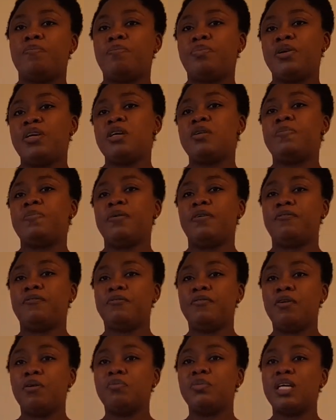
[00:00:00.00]

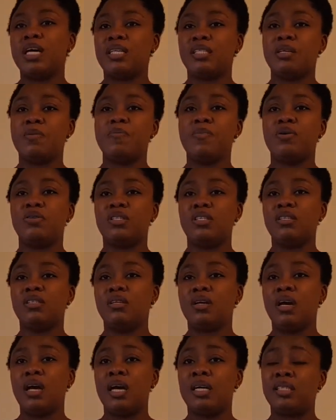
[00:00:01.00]
pre-performed
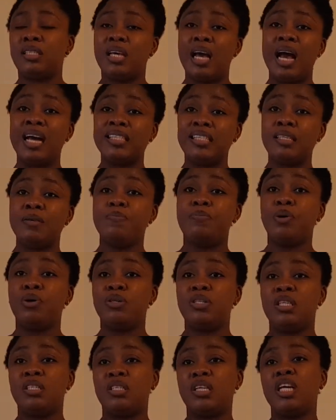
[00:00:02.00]

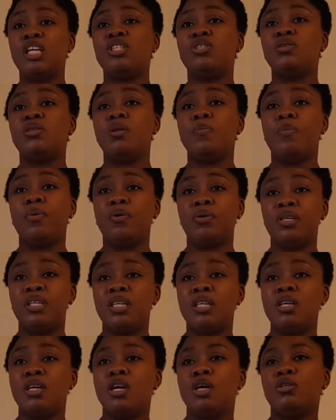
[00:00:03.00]
antibodies into the
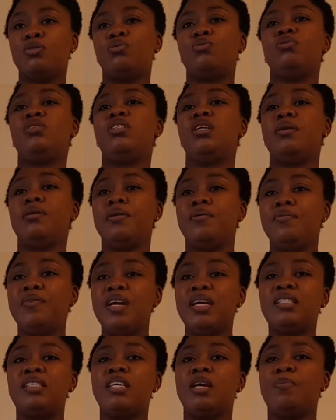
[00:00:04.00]
body to
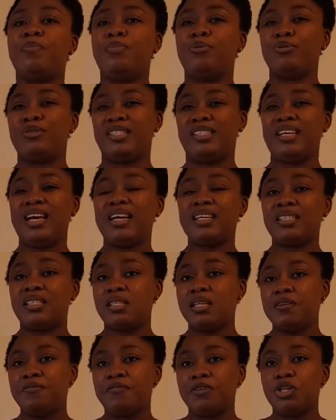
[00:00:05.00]
generate a
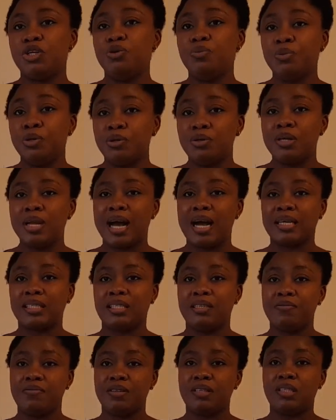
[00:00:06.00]
protective immune
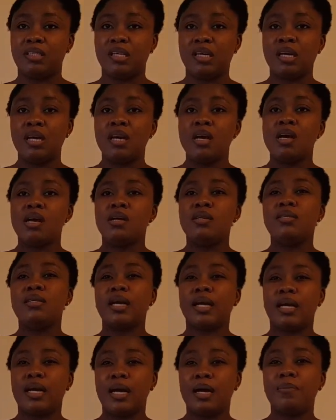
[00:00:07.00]
activity.
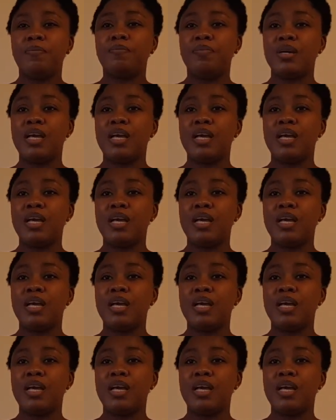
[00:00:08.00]
There can